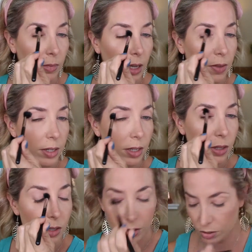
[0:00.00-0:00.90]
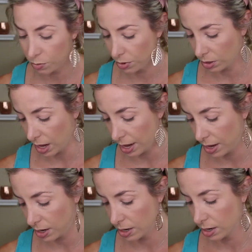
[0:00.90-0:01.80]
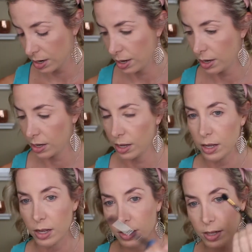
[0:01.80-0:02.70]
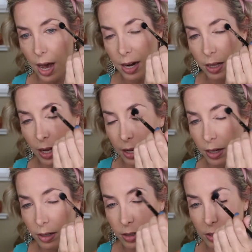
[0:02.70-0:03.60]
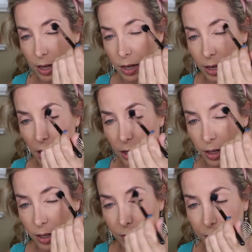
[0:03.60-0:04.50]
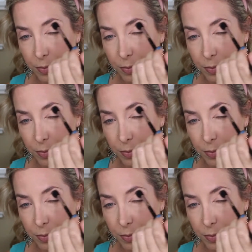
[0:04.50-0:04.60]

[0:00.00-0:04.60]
And this is super light. It's kind of like skin color.